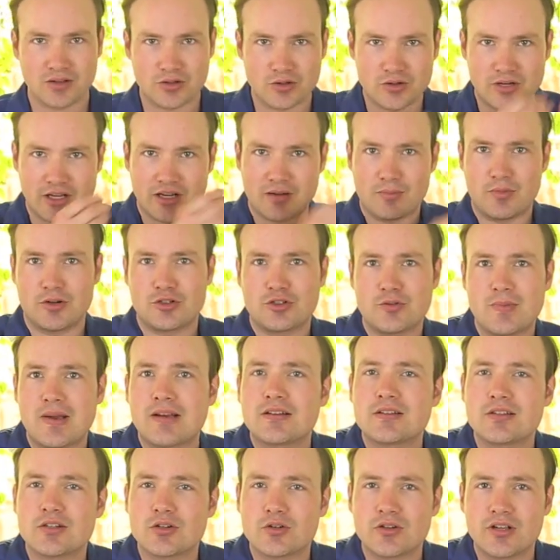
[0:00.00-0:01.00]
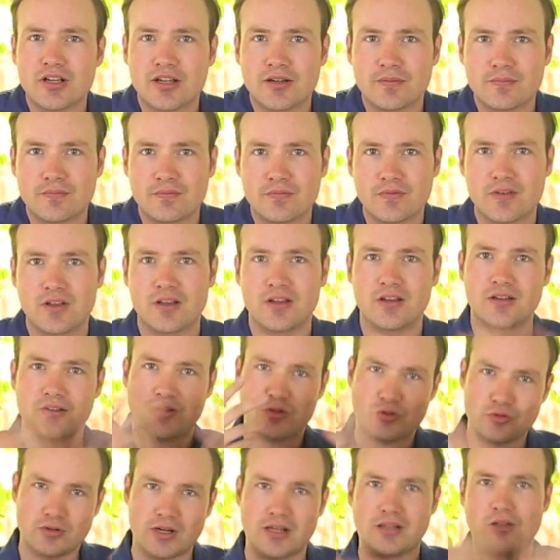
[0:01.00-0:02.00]
You take a bunch of bacteria,
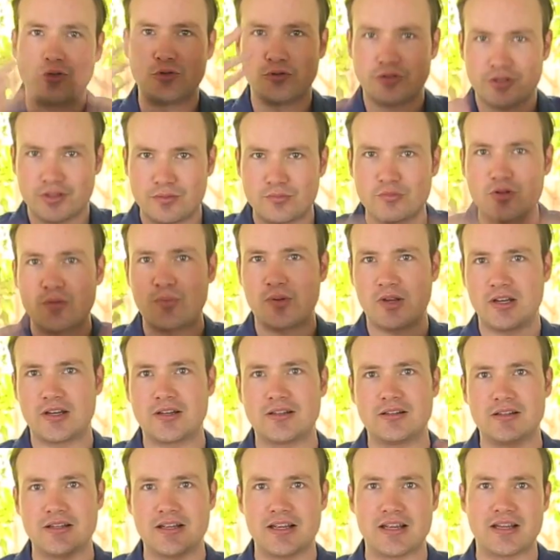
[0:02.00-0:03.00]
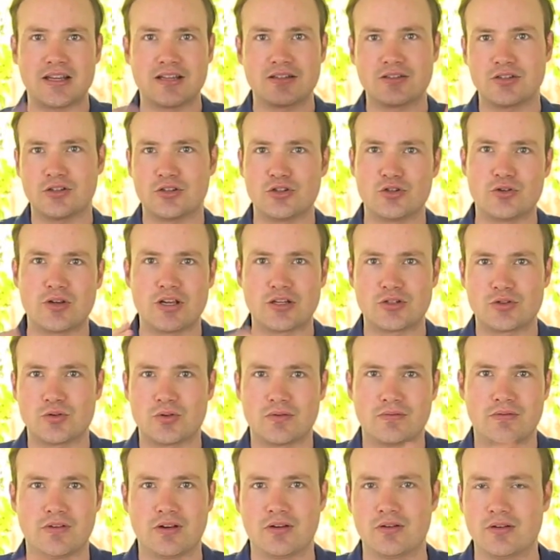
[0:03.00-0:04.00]
you dilute them repeatedly until you get
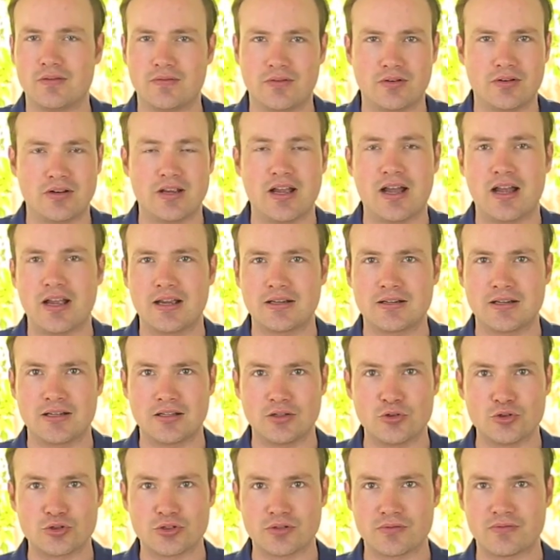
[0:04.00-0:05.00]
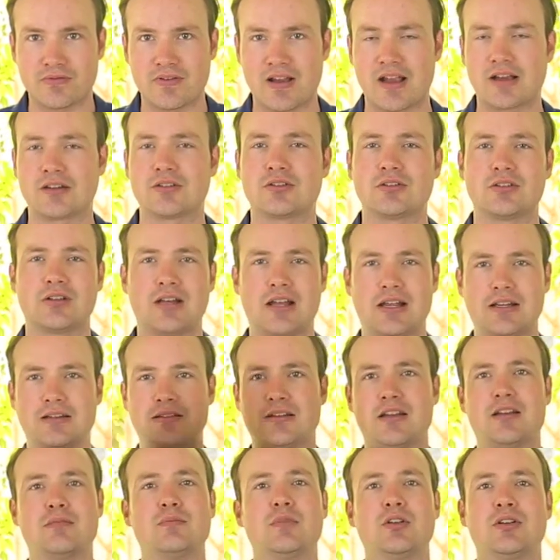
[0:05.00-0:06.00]
to a very, very high dilution factor,
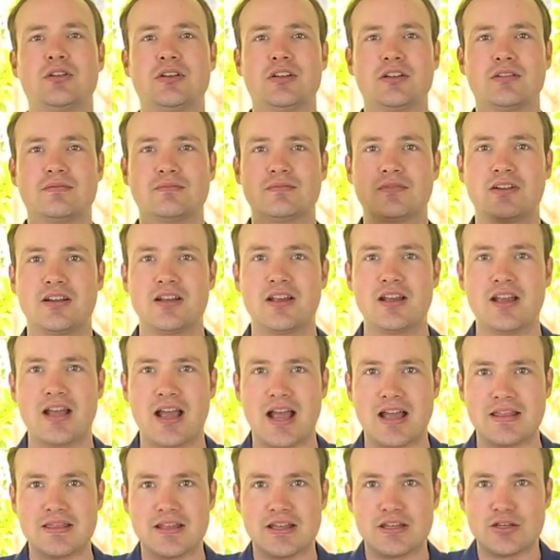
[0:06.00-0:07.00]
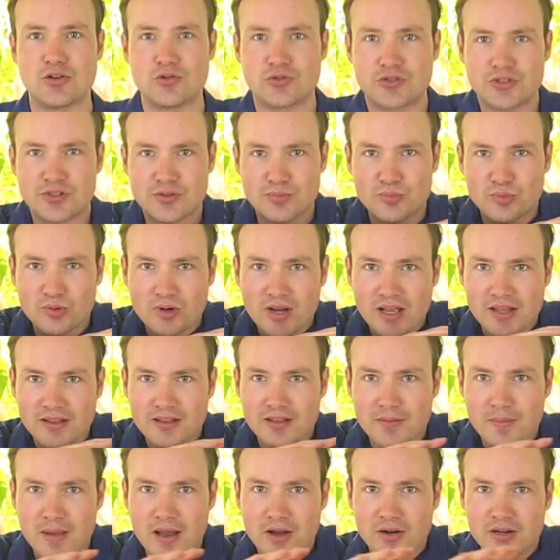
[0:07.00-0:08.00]
like 10 million, and then you
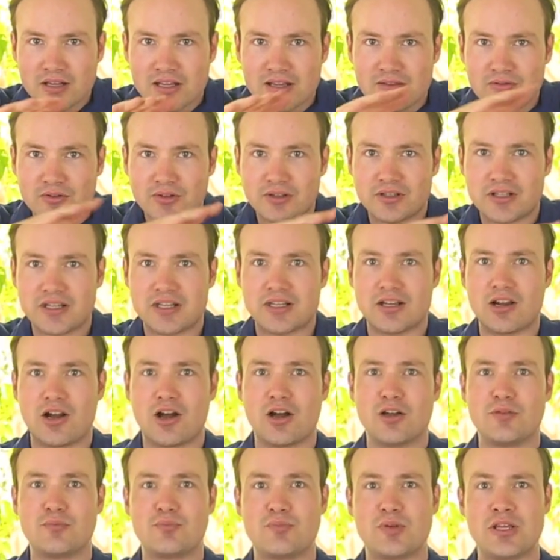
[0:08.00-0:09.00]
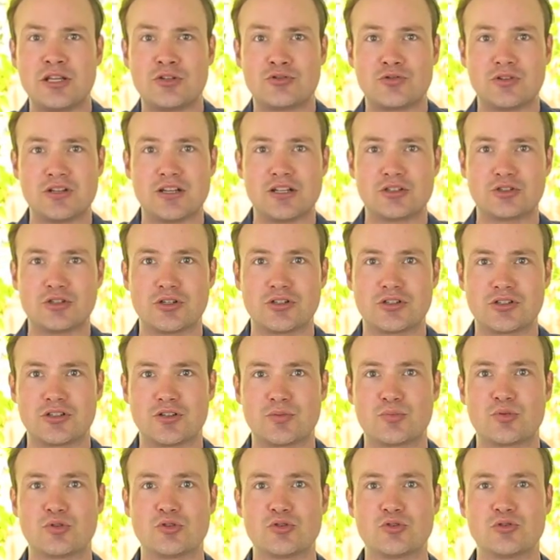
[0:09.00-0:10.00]
spread them out evenly on petri dishes
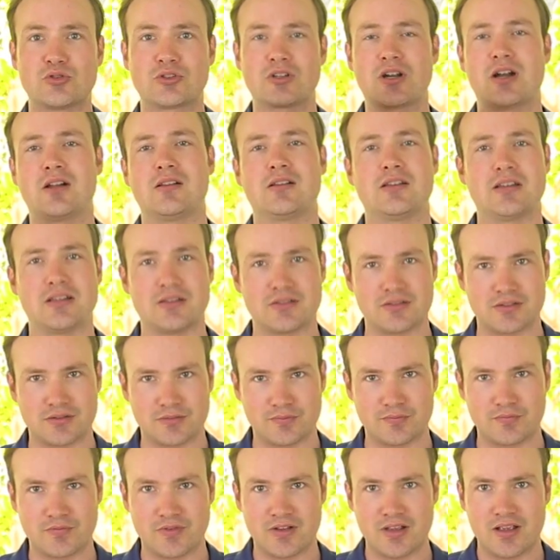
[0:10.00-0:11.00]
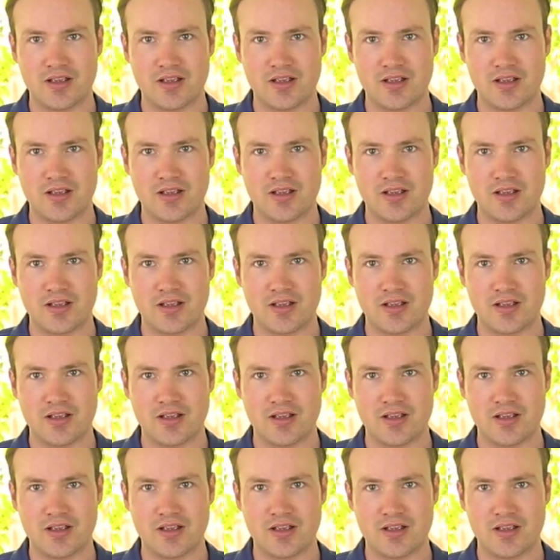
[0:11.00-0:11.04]
to produce colonies.